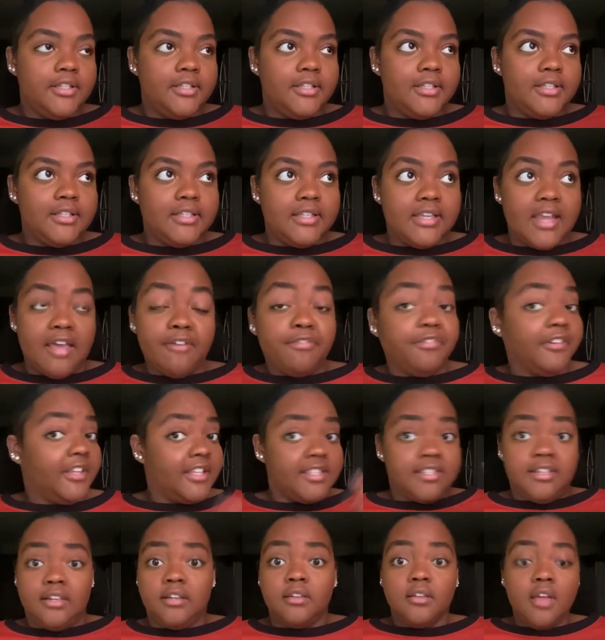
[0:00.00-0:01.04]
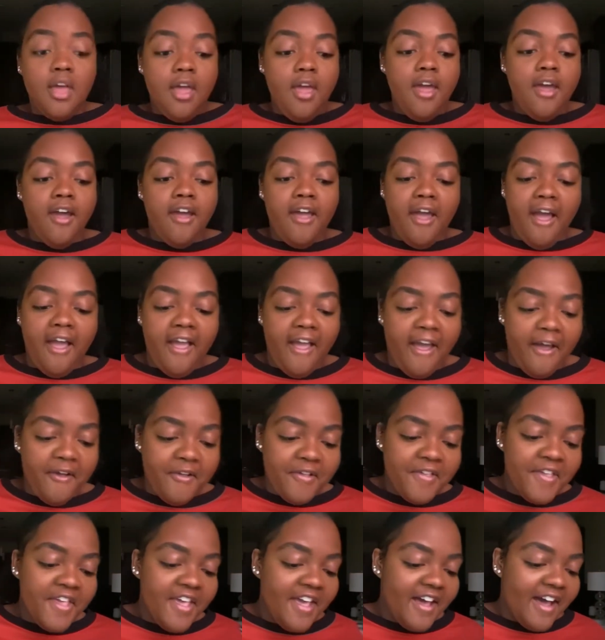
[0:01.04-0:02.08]
Netflixing.
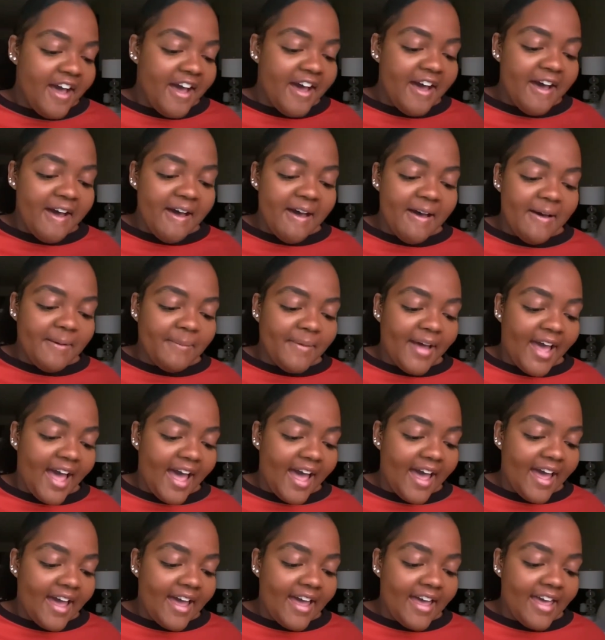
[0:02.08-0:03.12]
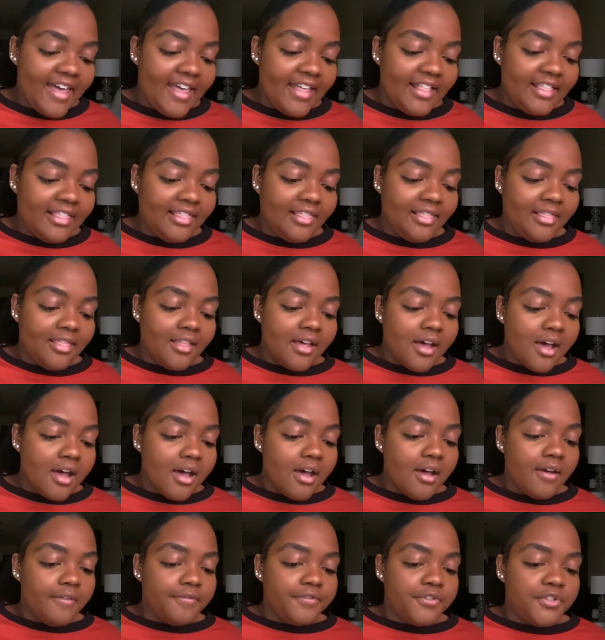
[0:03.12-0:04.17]
I
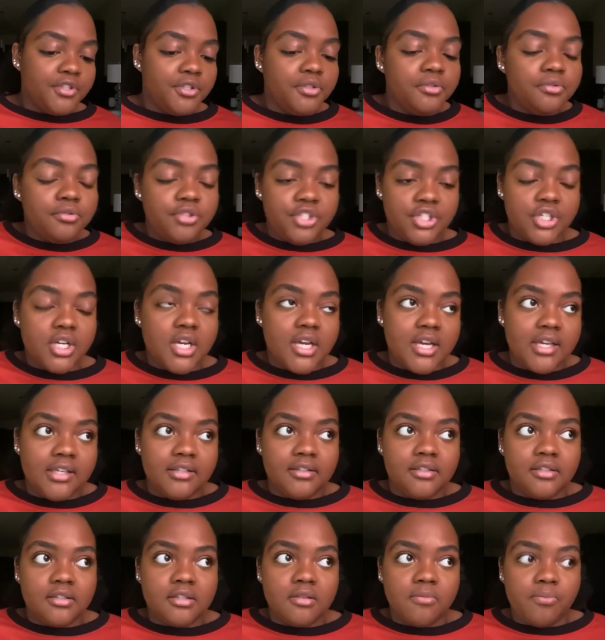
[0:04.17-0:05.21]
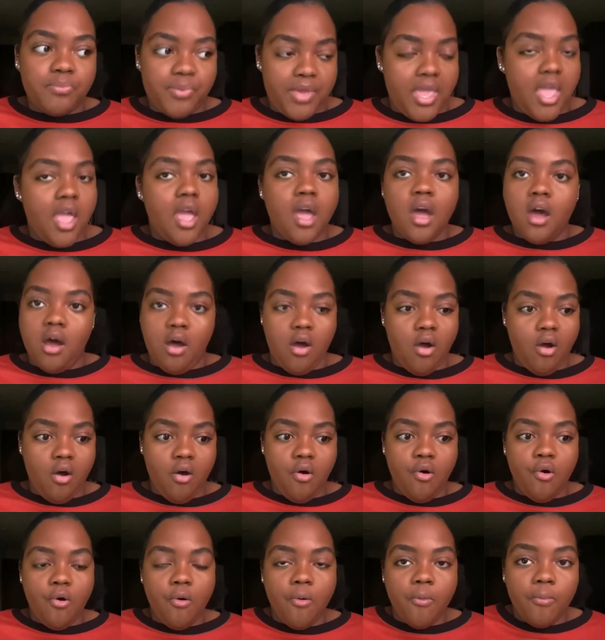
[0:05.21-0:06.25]
love to just be at
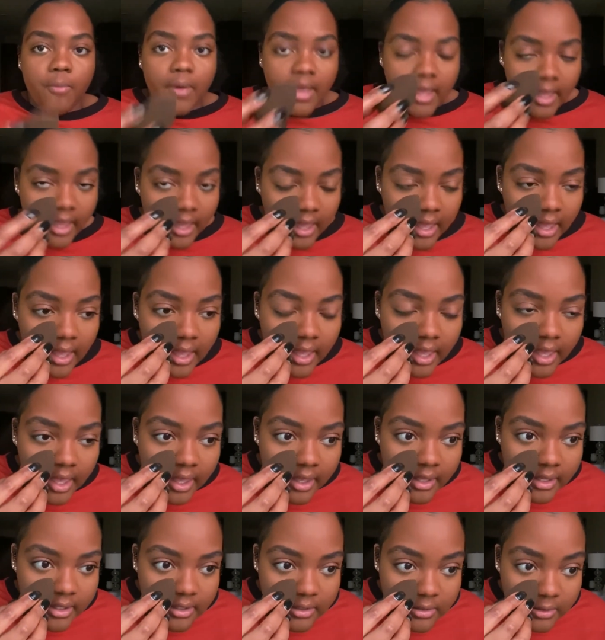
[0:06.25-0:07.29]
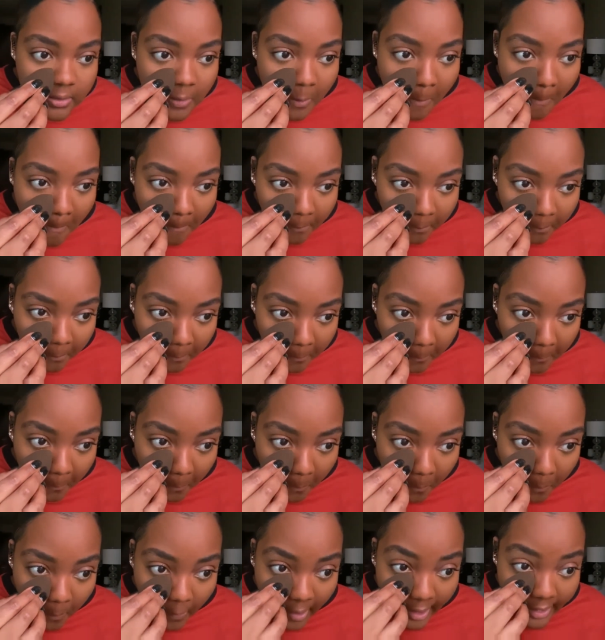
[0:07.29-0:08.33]
home and
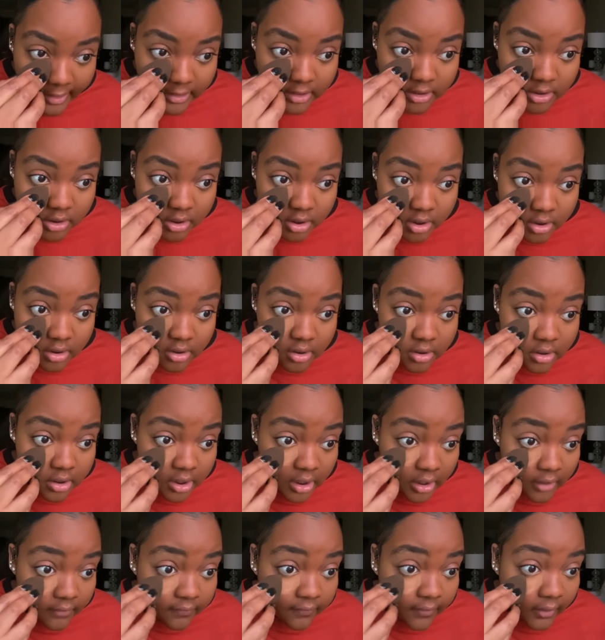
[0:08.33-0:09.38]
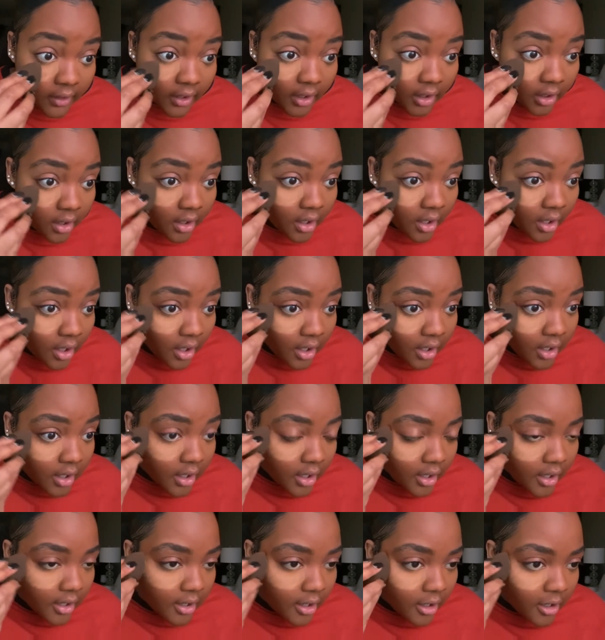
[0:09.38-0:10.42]
watch TV,
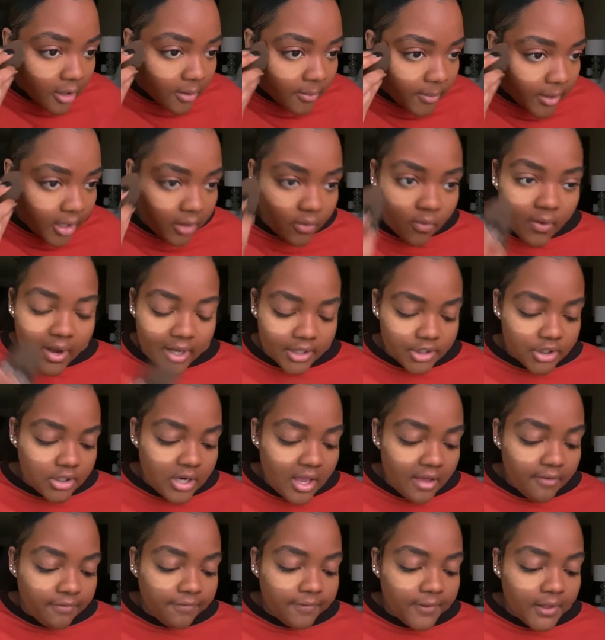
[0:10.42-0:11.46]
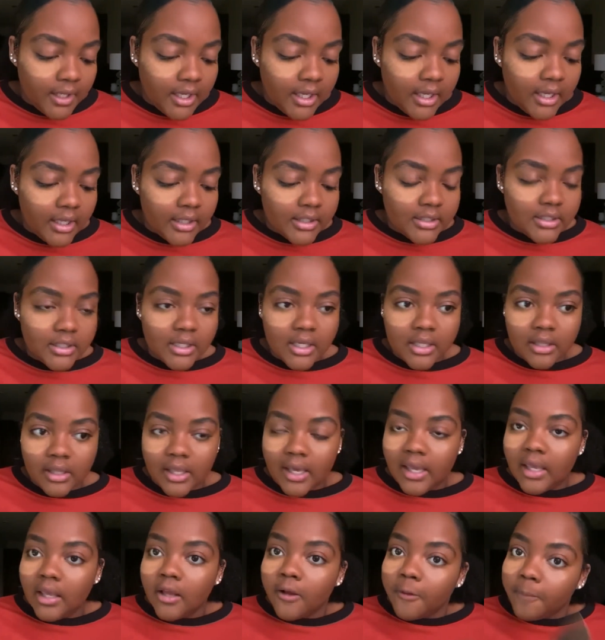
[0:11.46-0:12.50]
and watch Netflix and
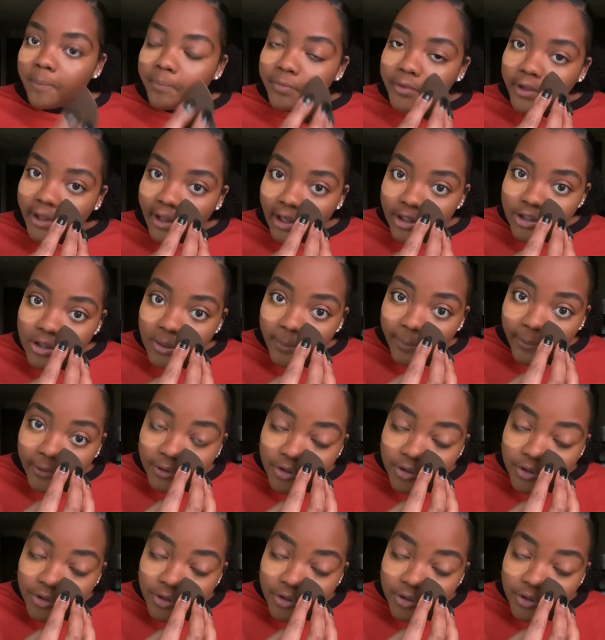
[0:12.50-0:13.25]
like catch up on